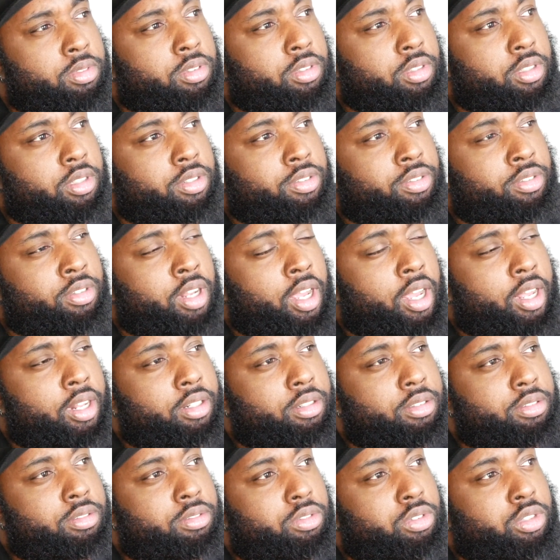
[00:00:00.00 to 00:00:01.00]
if not
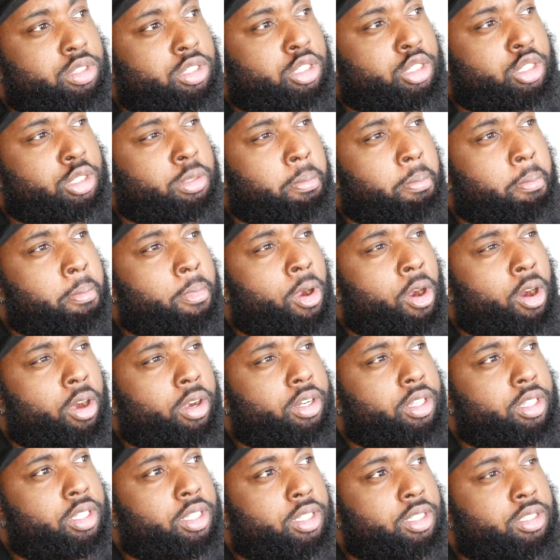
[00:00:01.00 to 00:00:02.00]

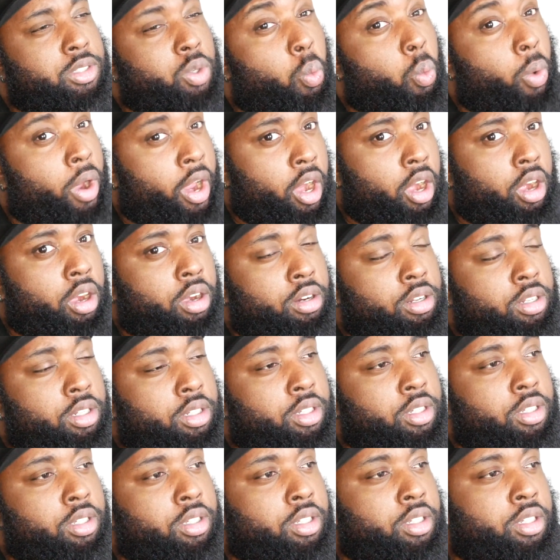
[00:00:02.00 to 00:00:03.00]
smart, he is aware
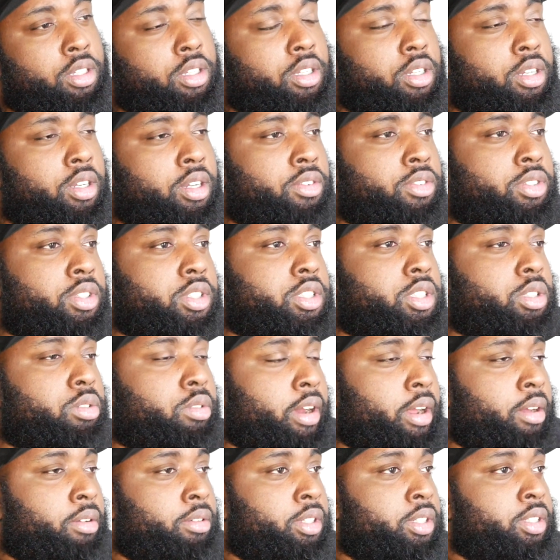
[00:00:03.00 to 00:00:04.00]
of his
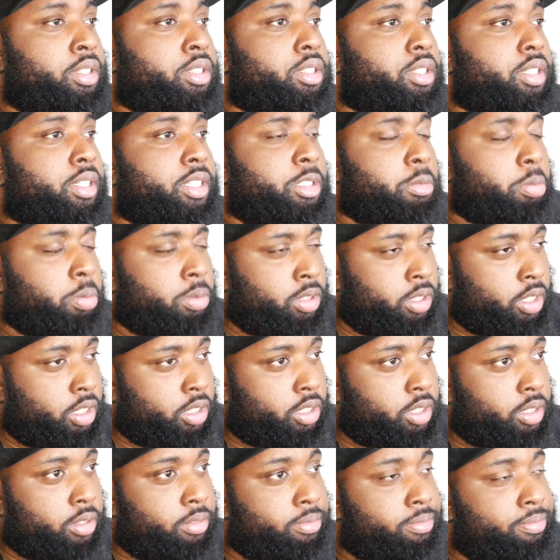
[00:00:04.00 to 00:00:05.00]
surroundings, his
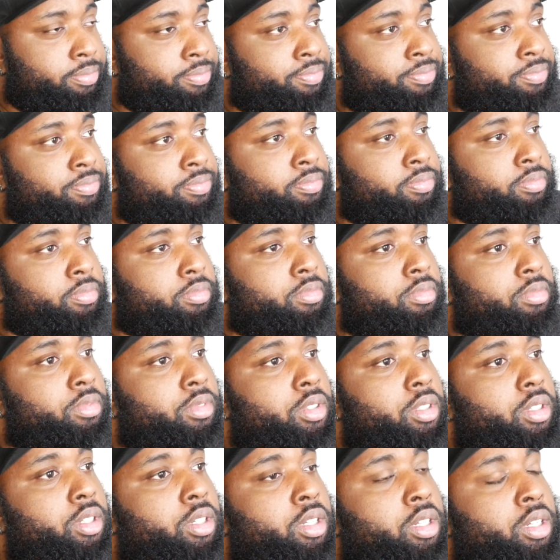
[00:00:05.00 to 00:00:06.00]
position.
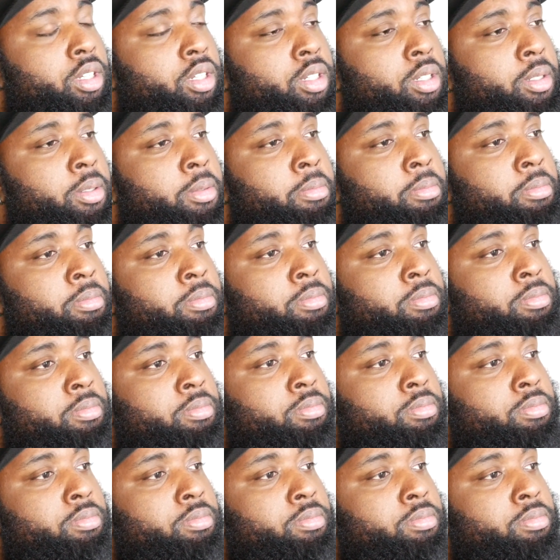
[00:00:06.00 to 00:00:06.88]
14